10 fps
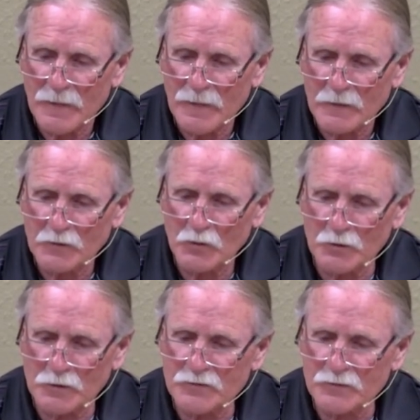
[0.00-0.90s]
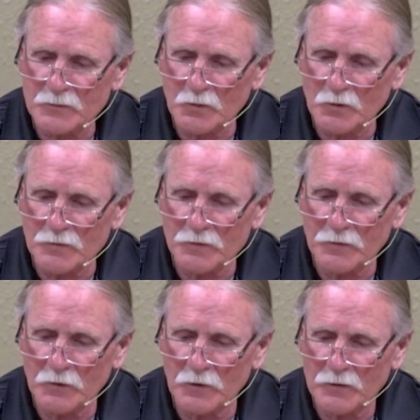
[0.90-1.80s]
according to the word of the
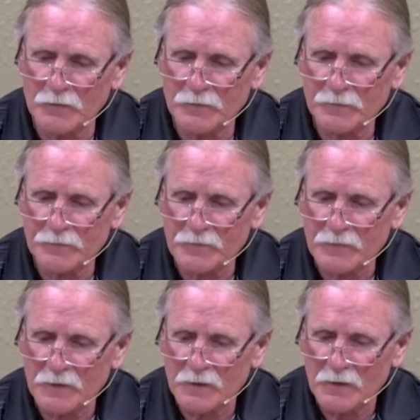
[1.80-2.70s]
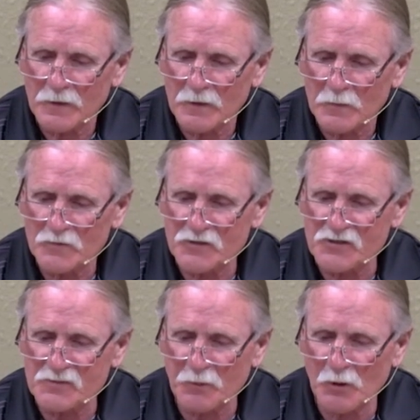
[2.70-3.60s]
Lord, which he
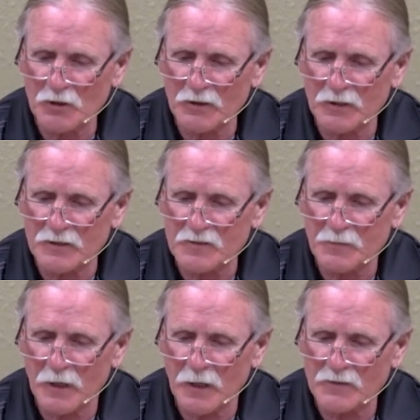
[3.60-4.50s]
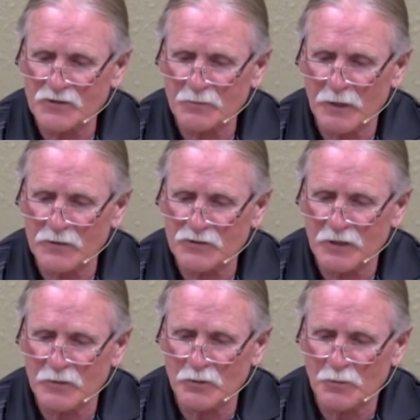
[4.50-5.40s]
spoke against Baasha by
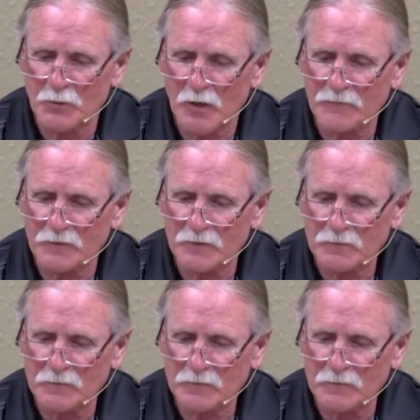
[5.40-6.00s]
Jehu the prophet.